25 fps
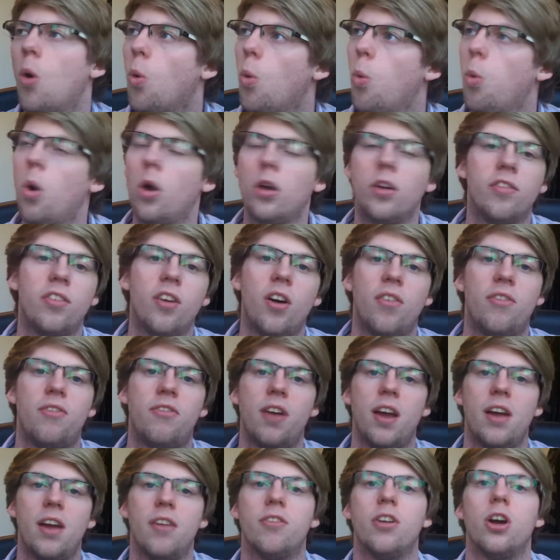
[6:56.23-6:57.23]
one of our
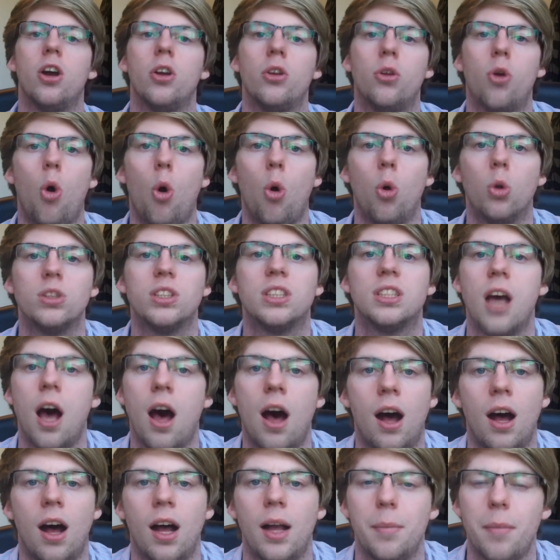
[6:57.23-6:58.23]
favourite and
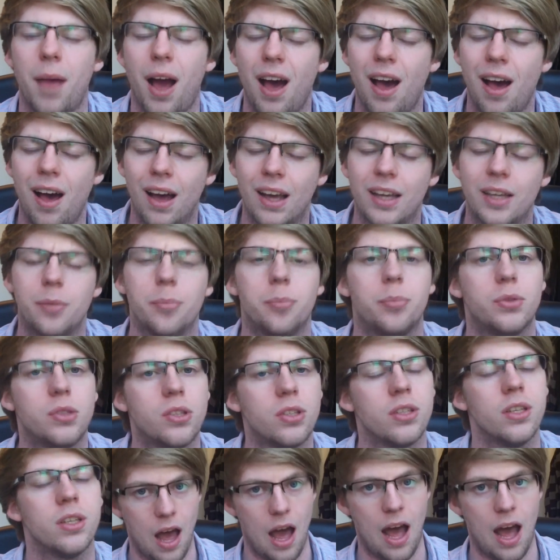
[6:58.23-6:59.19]
all-time hyped